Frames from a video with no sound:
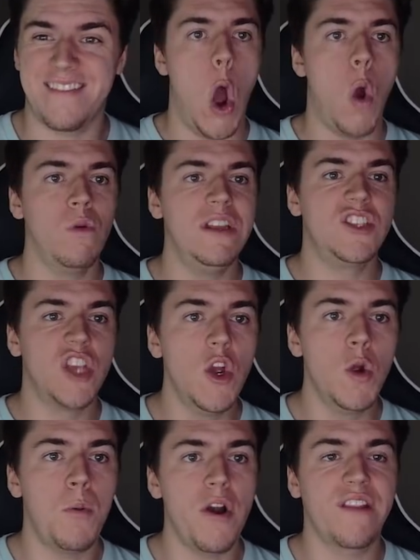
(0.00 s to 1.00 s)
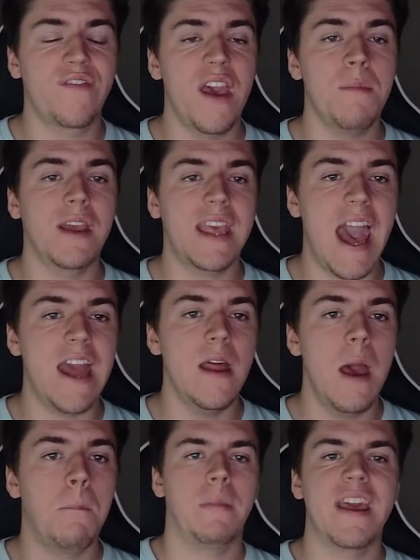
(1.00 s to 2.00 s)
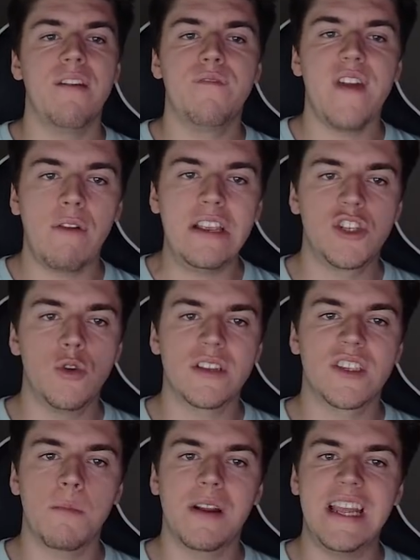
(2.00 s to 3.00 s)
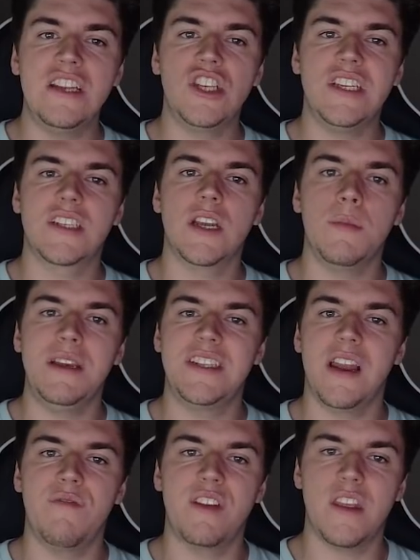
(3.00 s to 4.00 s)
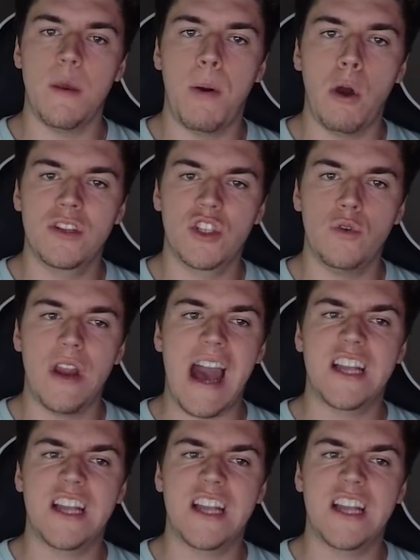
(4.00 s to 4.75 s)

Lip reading: Only 2 points for him again, but I am very sure some clean sheets are going to be delivered in the post soon